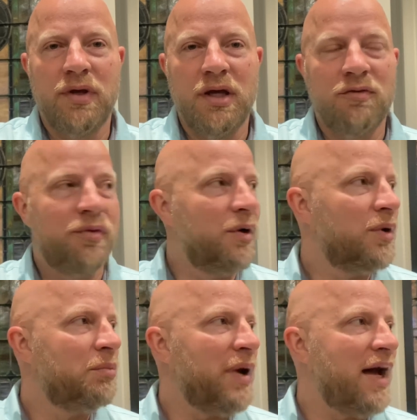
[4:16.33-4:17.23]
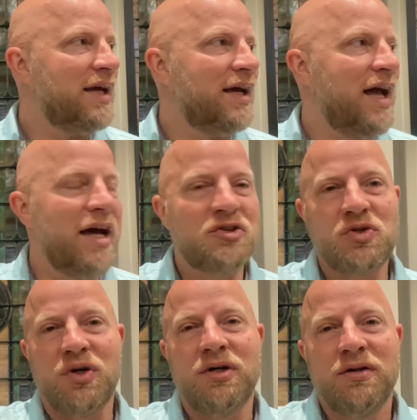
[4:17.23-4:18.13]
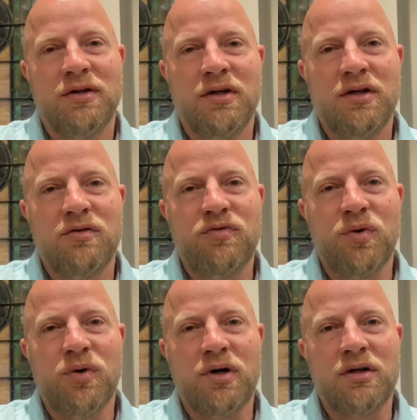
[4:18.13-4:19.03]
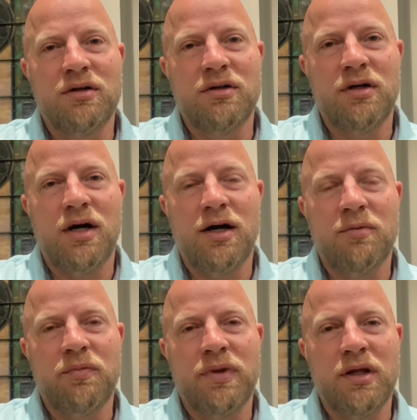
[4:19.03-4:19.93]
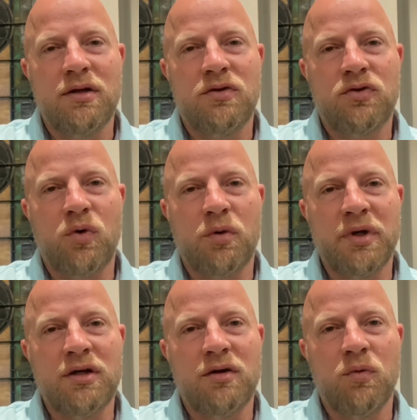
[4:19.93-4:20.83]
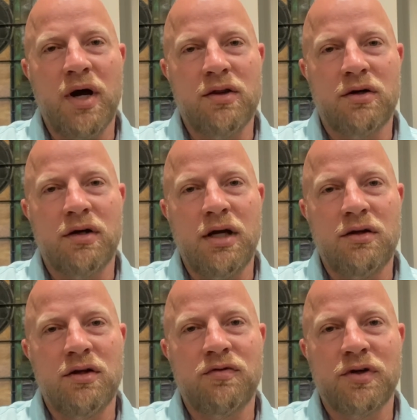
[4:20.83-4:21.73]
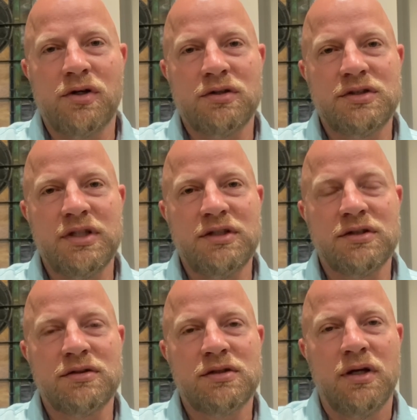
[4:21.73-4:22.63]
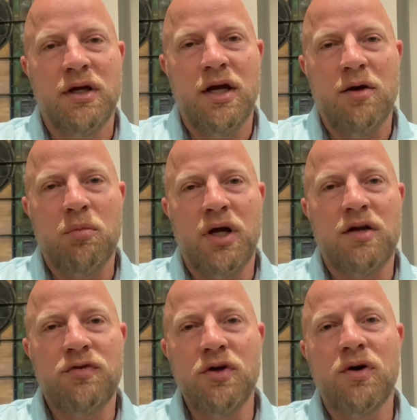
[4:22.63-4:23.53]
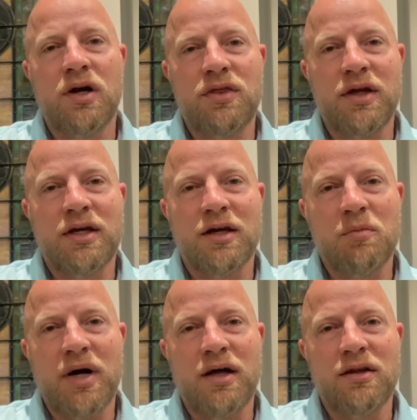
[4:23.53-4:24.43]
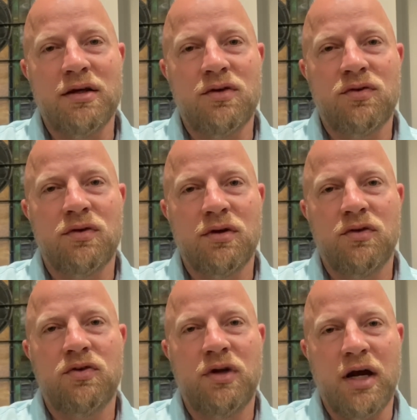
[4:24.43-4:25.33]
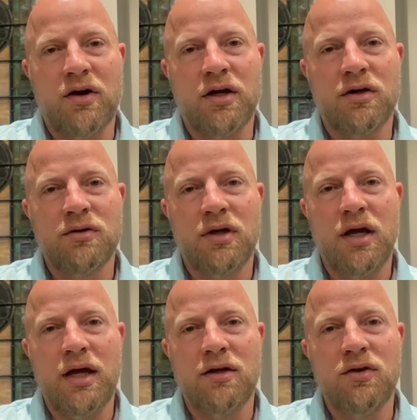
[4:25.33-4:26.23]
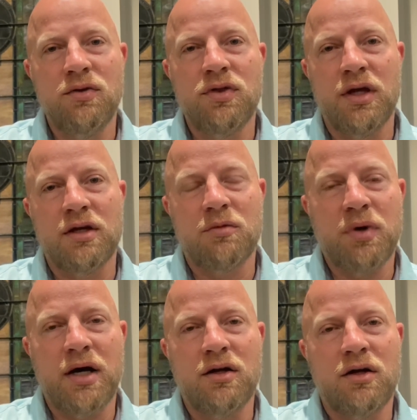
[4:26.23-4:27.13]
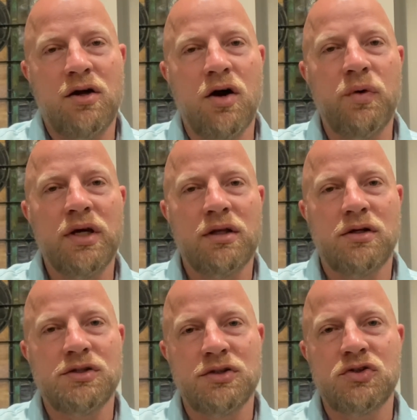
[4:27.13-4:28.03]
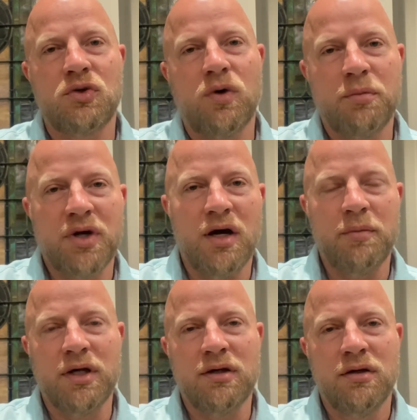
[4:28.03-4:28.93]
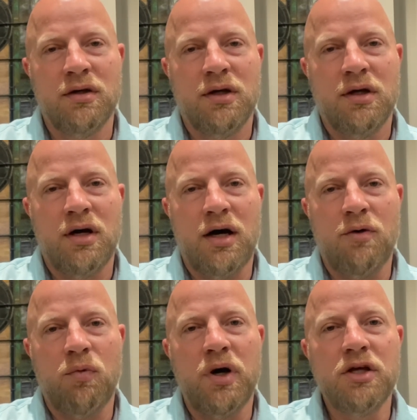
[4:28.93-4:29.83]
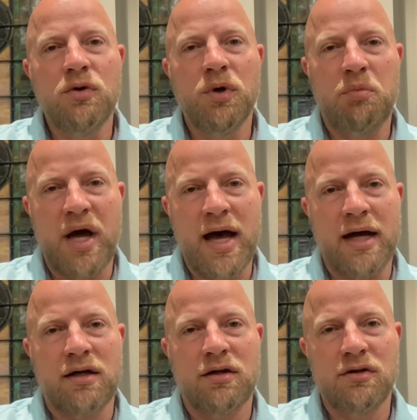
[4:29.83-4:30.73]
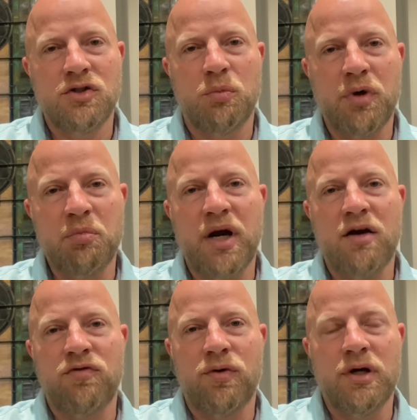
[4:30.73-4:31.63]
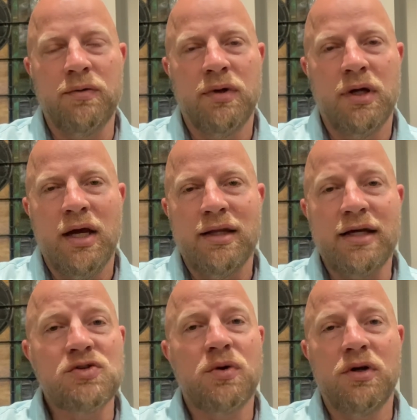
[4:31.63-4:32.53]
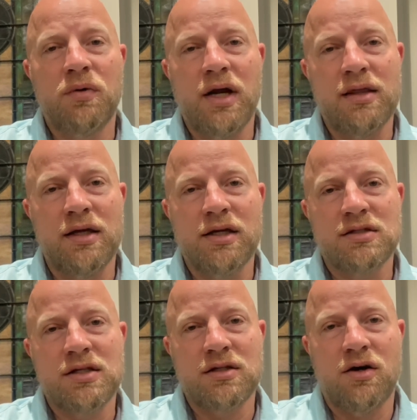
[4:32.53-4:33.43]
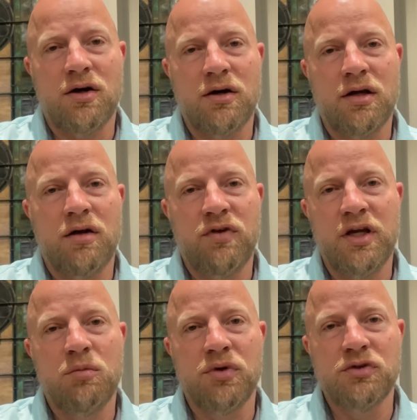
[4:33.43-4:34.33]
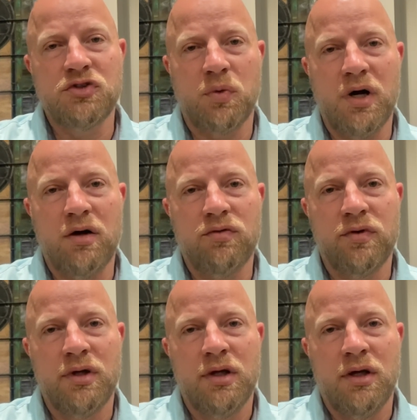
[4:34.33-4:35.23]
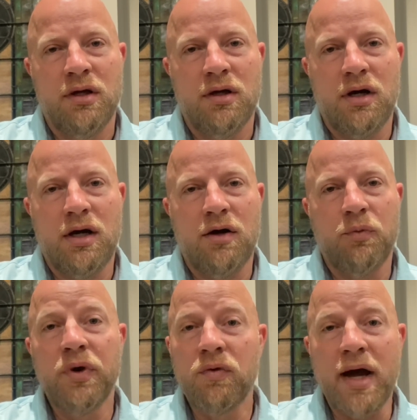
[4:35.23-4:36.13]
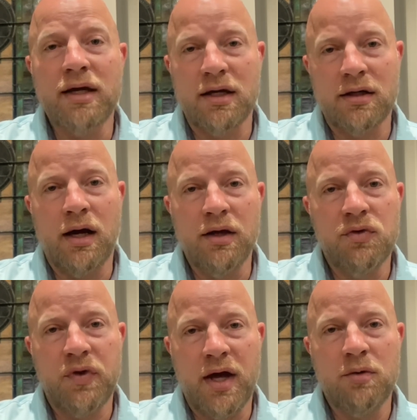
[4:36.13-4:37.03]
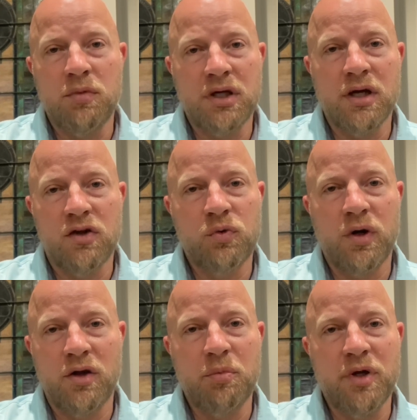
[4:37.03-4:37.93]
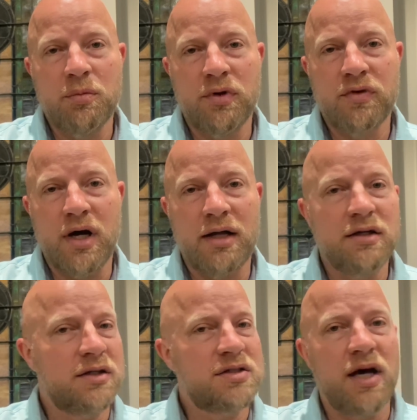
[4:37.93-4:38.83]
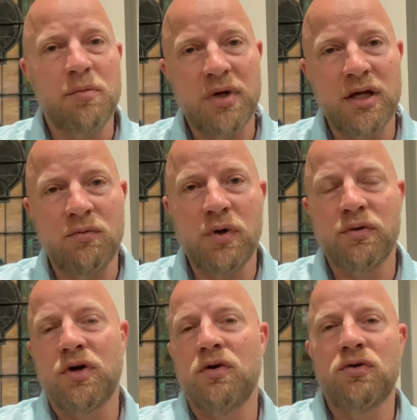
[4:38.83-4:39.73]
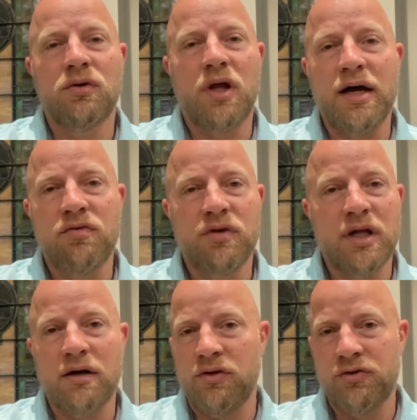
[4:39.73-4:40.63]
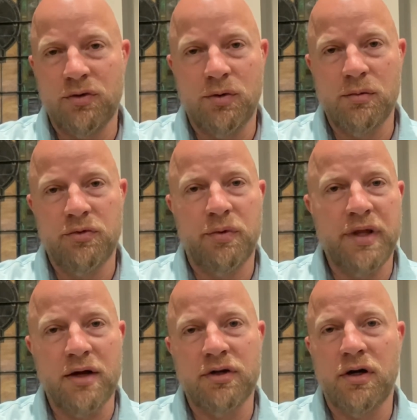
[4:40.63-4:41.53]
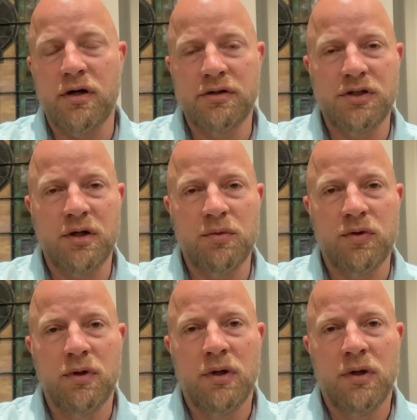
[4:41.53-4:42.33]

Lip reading: if we were packing extra for stormy weather and difficult seasons. But if you are thinking about this scenario and you think about knowing there's a storm coming, what you would pack to prepare for it, that's really what I think is at the heart of Hebrews 12. We recognize that because we are the people of God does not mean we will go through life without the storms, without the hardships.